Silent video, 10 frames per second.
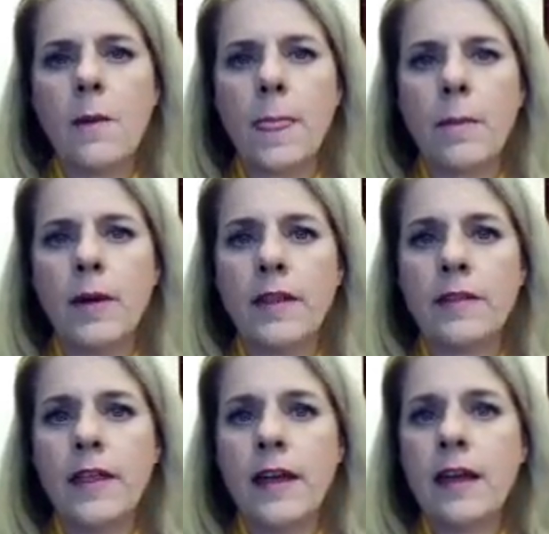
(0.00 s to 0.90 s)
But
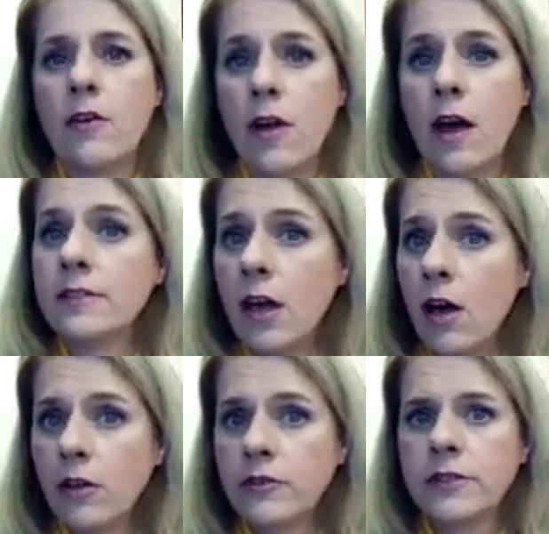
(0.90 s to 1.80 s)
they are not
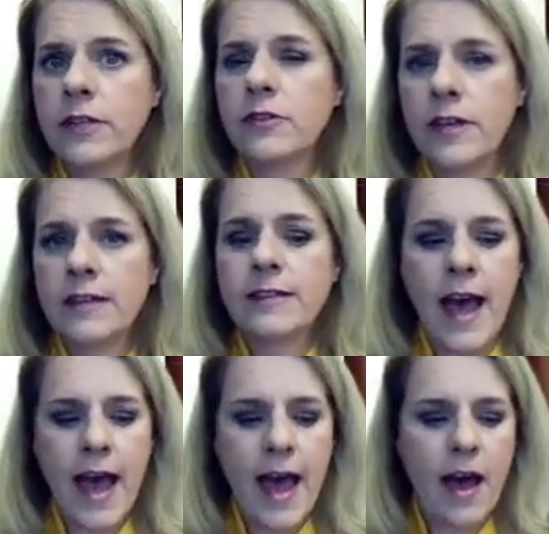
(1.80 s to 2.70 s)
salts. These are things that
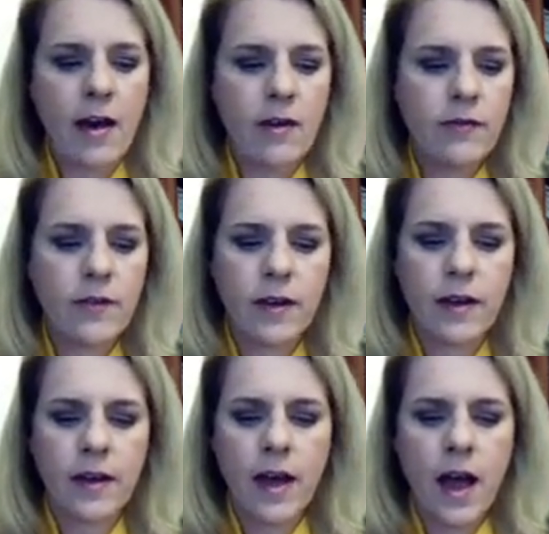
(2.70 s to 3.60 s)
have
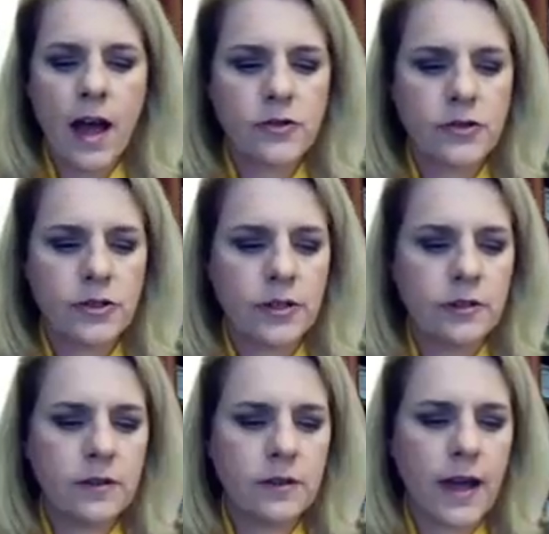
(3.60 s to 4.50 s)
a hydrogen.
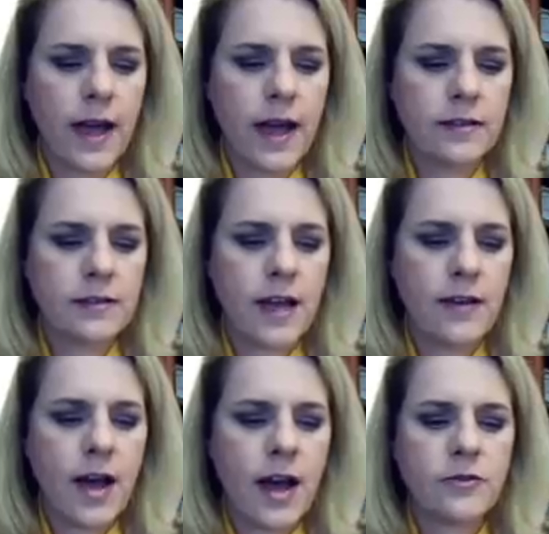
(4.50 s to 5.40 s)
Acids have
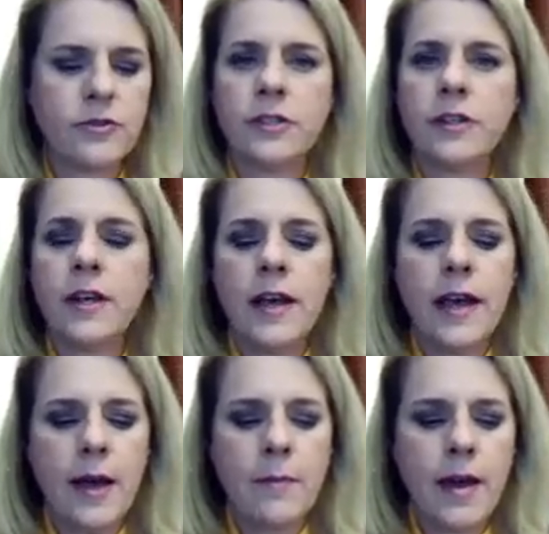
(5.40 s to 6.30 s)
a hydrogen,
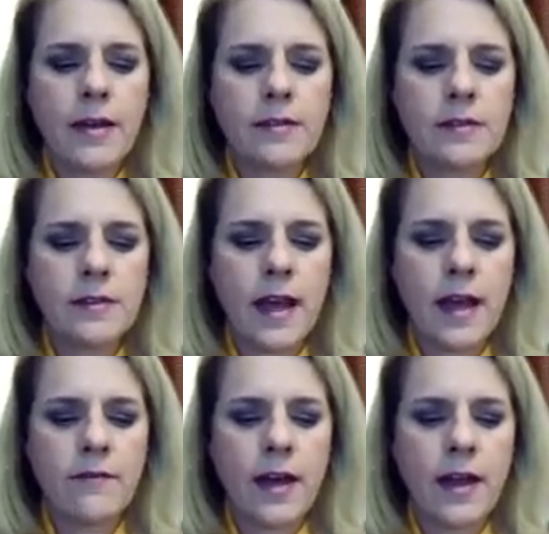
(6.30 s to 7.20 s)
and bases
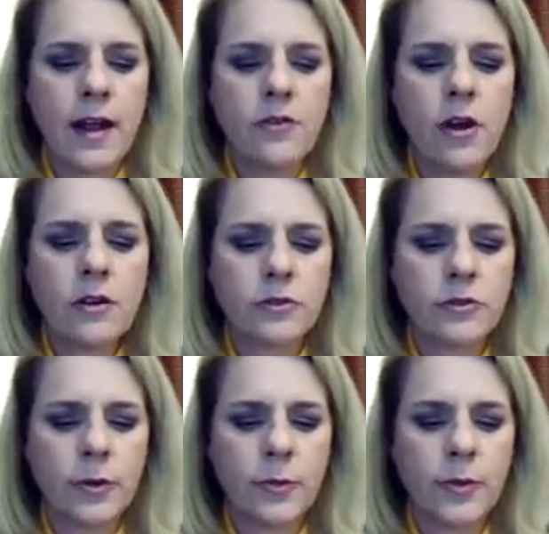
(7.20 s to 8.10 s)
have that hydroxyl
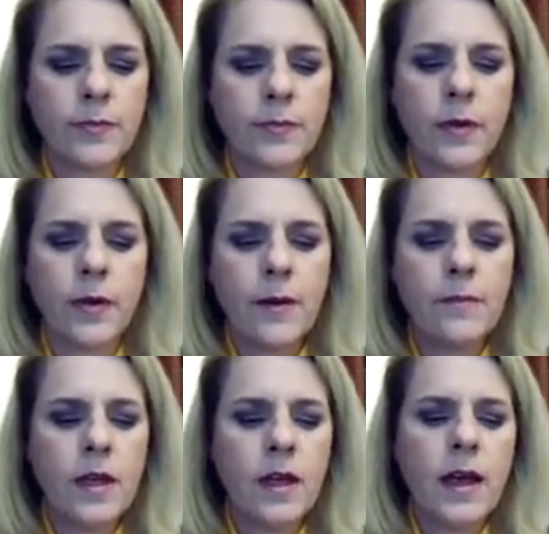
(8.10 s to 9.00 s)
group, okay?
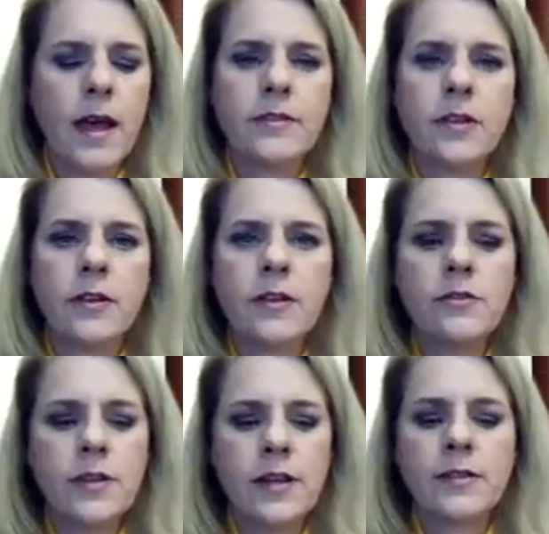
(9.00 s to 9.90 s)
And so these
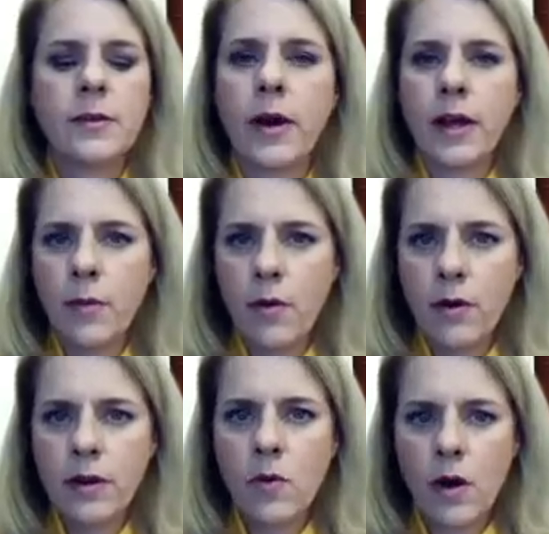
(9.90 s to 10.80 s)
are things that break
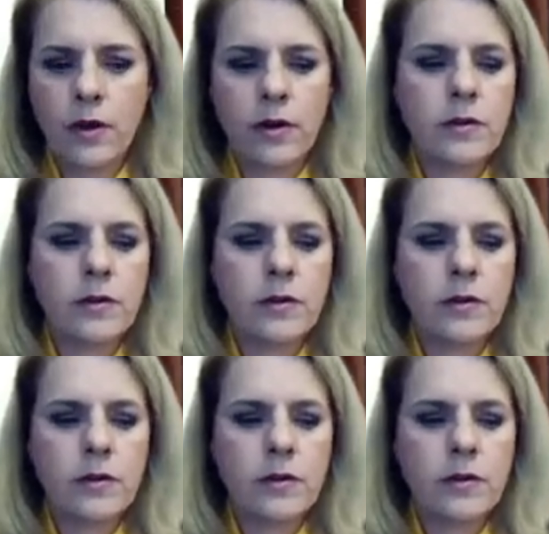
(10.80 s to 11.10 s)
apart in water